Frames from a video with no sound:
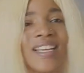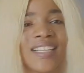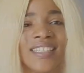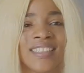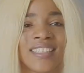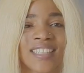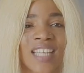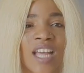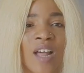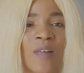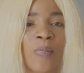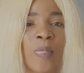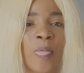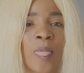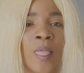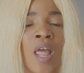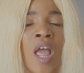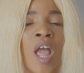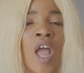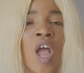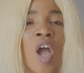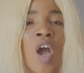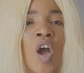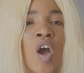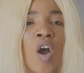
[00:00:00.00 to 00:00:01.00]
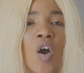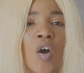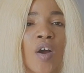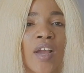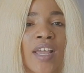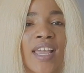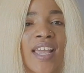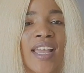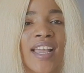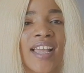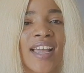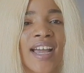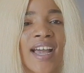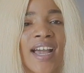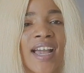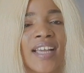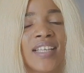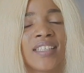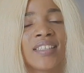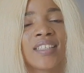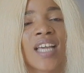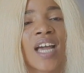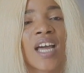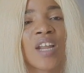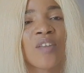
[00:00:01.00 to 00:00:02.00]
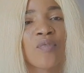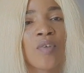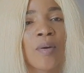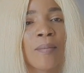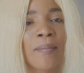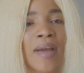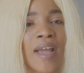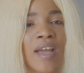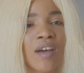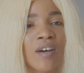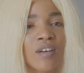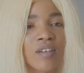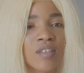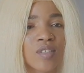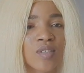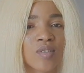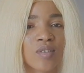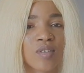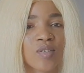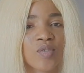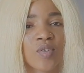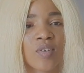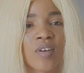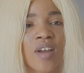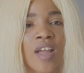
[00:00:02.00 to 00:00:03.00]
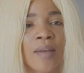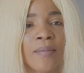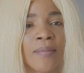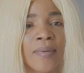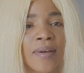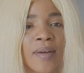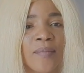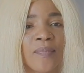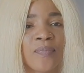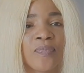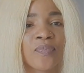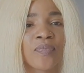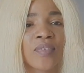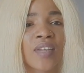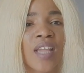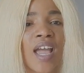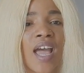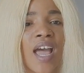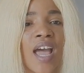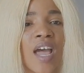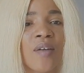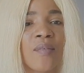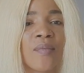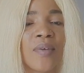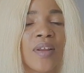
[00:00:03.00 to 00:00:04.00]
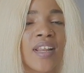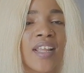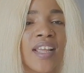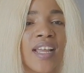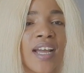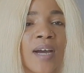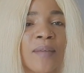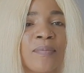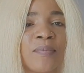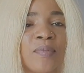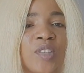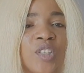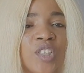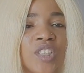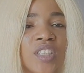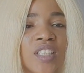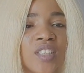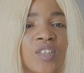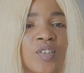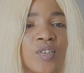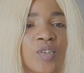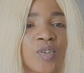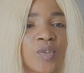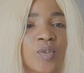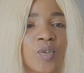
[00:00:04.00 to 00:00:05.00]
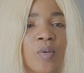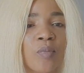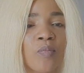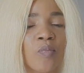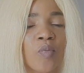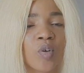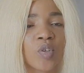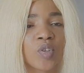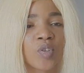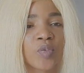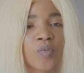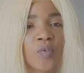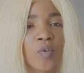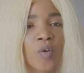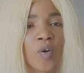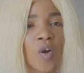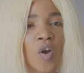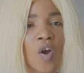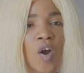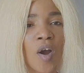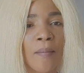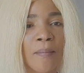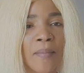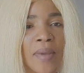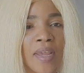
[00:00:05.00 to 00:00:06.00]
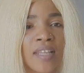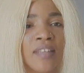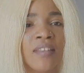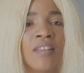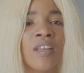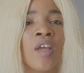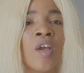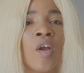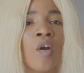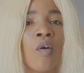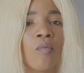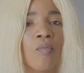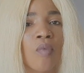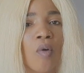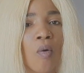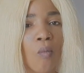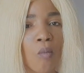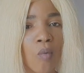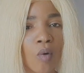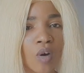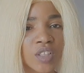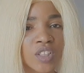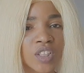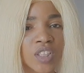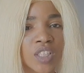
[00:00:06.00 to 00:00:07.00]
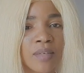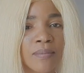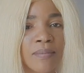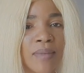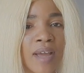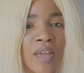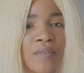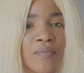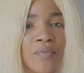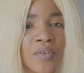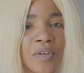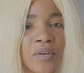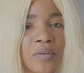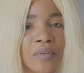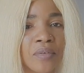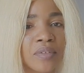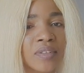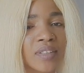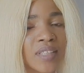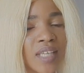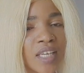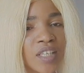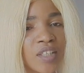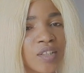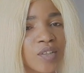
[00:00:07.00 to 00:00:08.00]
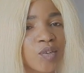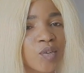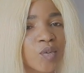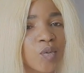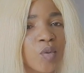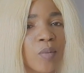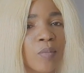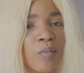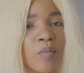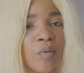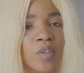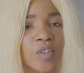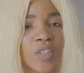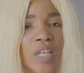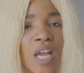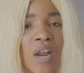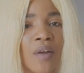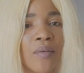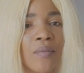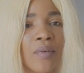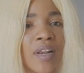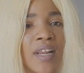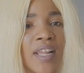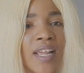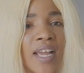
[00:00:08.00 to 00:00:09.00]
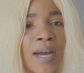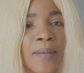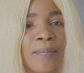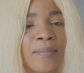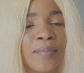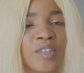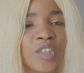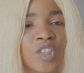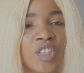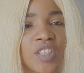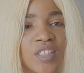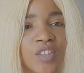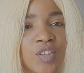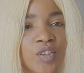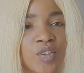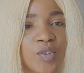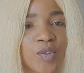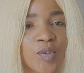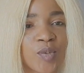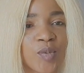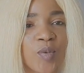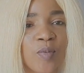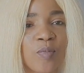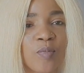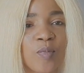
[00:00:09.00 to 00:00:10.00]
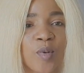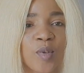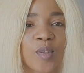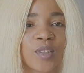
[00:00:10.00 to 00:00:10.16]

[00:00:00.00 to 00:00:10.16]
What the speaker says: Guys, thank you so much for watching, and my new subscriber, my host subscriber, thank you so much for watching my video. So guys, stay tuned and stay blessed.